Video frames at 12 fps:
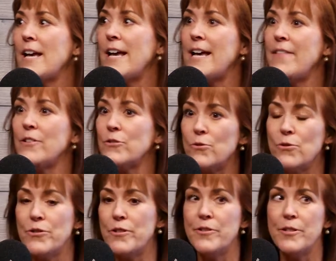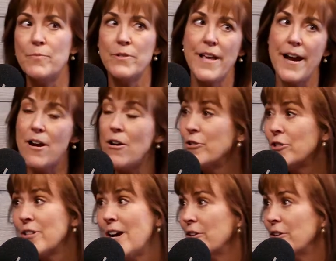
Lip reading: and the school systems there are just not